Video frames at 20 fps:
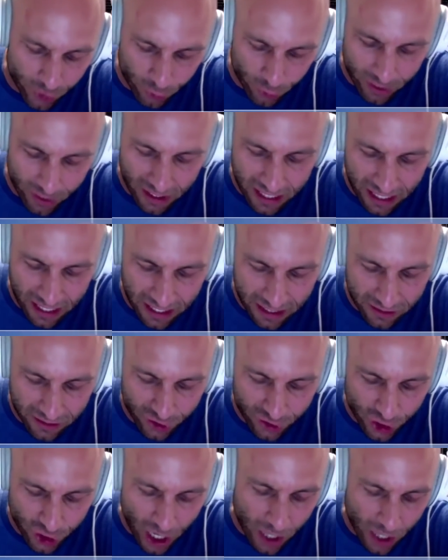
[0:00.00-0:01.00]
You could get
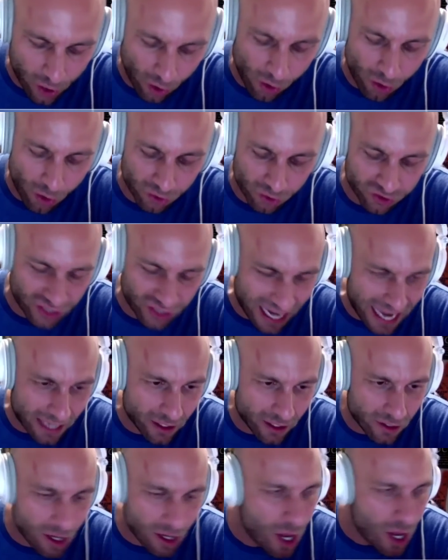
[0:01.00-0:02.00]
into Giancarlo
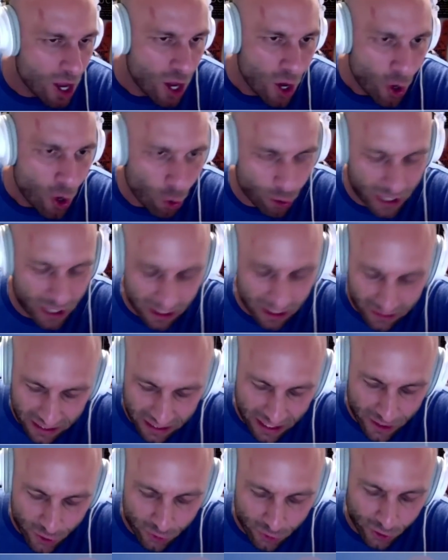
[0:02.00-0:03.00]
Stanton, who
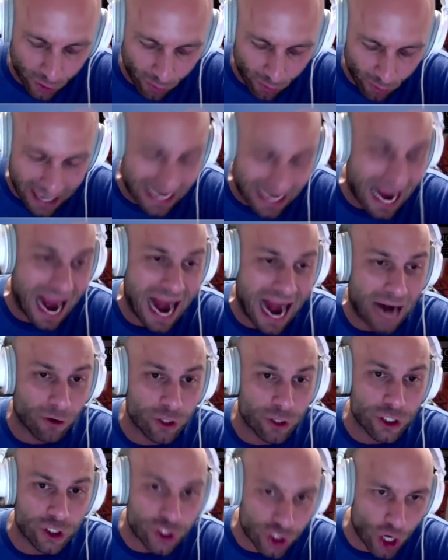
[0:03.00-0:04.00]
continues to rake,
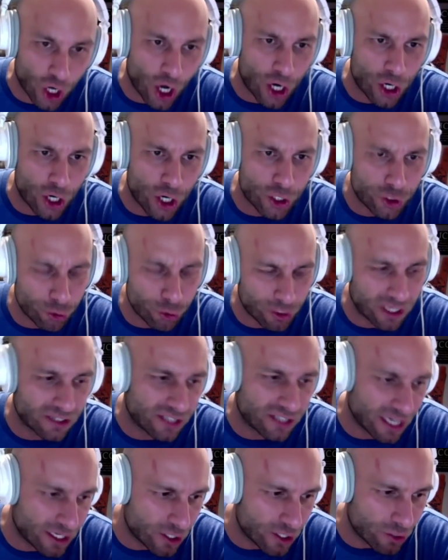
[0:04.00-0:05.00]
Aaron Judge, who
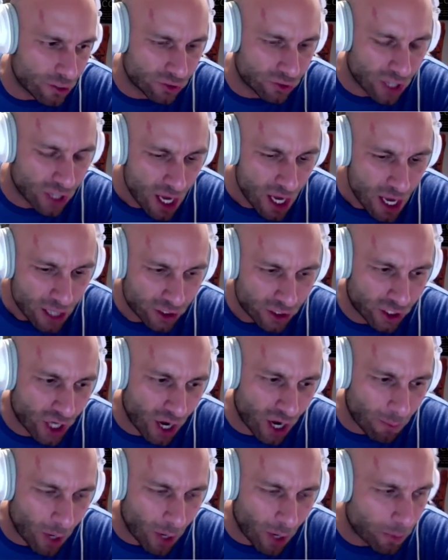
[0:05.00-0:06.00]
continues to
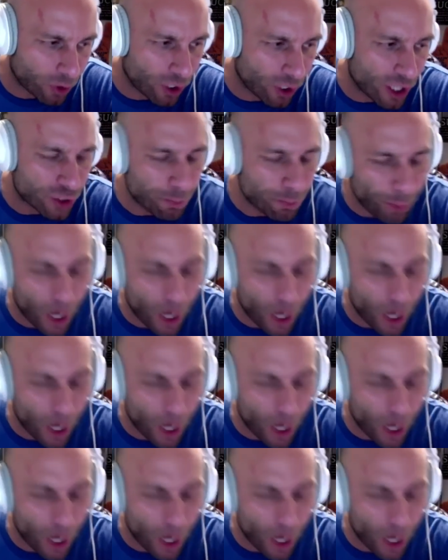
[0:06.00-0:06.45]
come up clutch.